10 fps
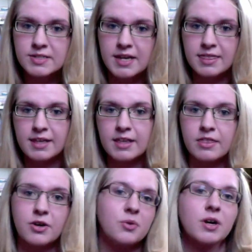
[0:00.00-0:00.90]
I think
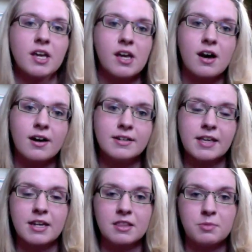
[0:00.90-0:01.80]
they're working on
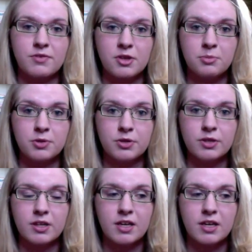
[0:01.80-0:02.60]
getting them available